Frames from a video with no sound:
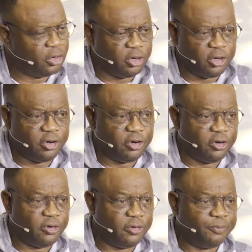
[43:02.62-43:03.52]
No, no, no, no,
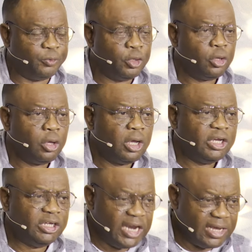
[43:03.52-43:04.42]
no, no, no.
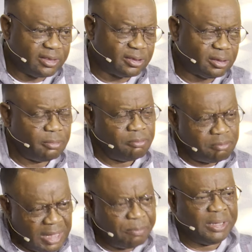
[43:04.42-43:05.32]
Yes,
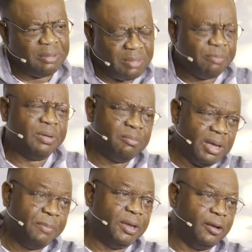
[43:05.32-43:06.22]
maybe, maybe,
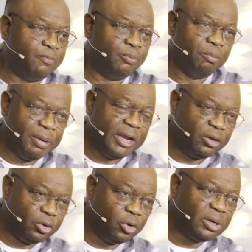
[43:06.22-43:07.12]
maybe,
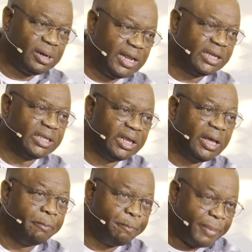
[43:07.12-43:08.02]
but don't let it
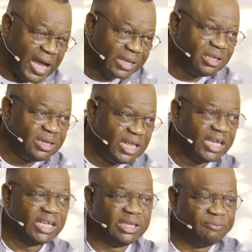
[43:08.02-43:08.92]
impact
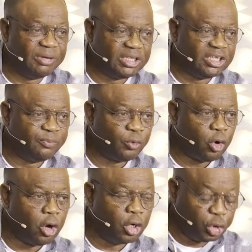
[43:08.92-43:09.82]
negativity
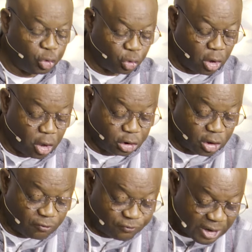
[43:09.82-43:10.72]
on you, on
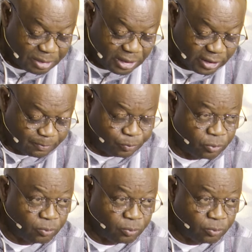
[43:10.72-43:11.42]
your family.